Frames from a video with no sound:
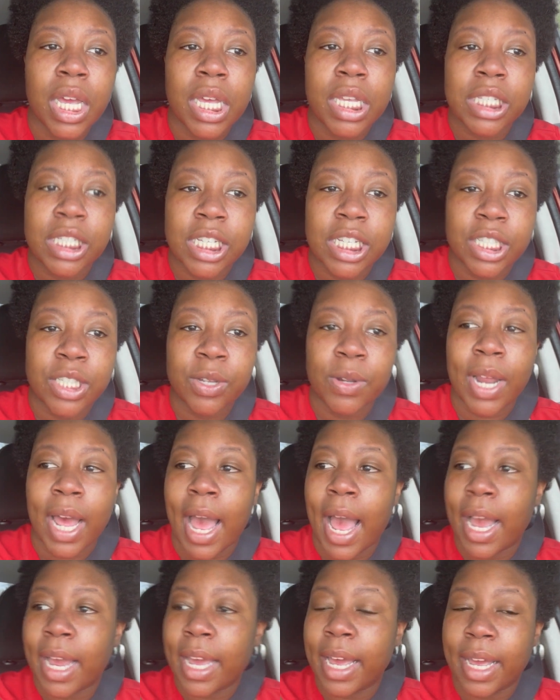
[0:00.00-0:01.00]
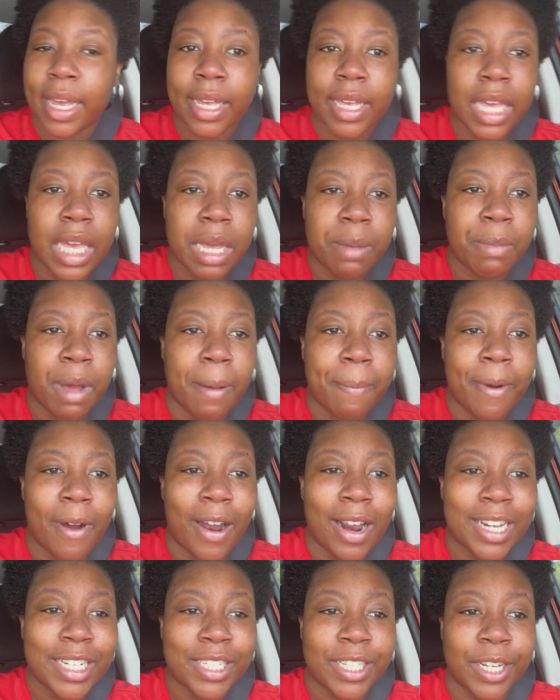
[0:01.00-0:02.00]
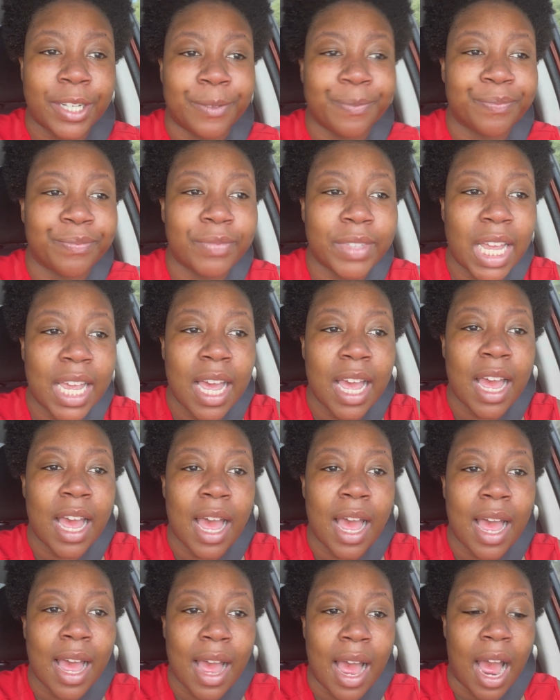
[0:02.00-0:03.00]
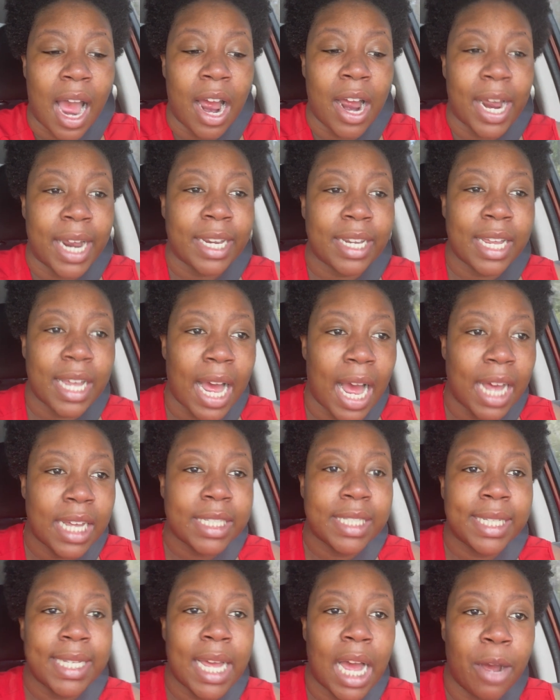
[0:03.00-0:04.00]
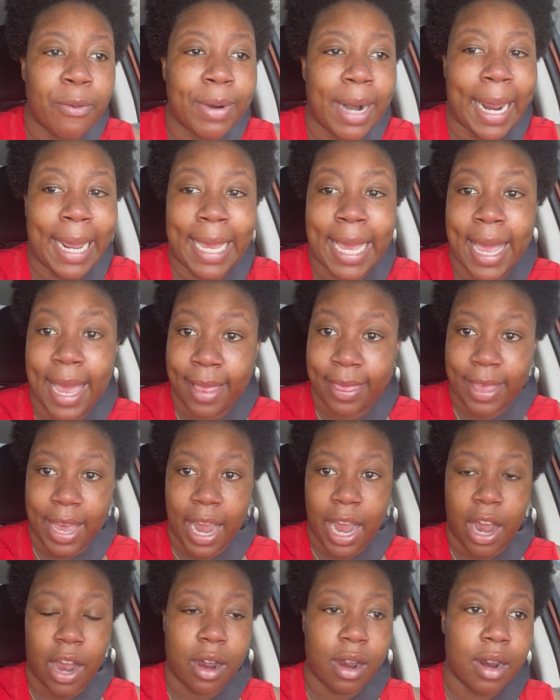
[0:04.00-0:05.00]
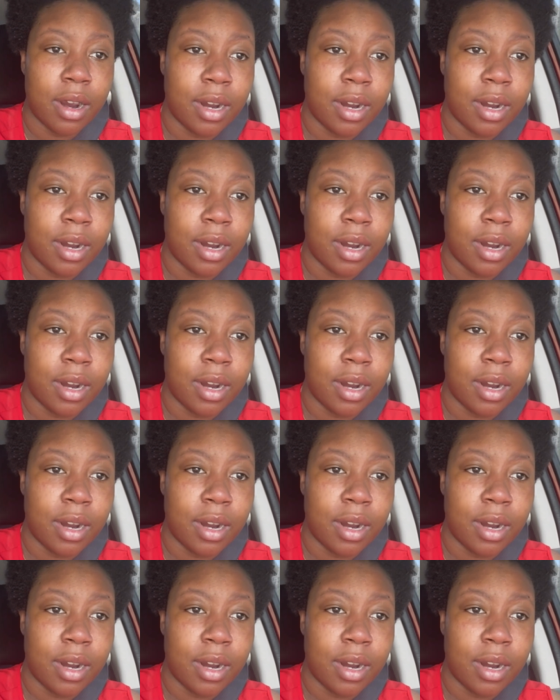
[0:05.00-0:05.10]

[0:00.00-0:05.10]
just so that I can keep my parts. So all right, I'll see y'all when I get in there.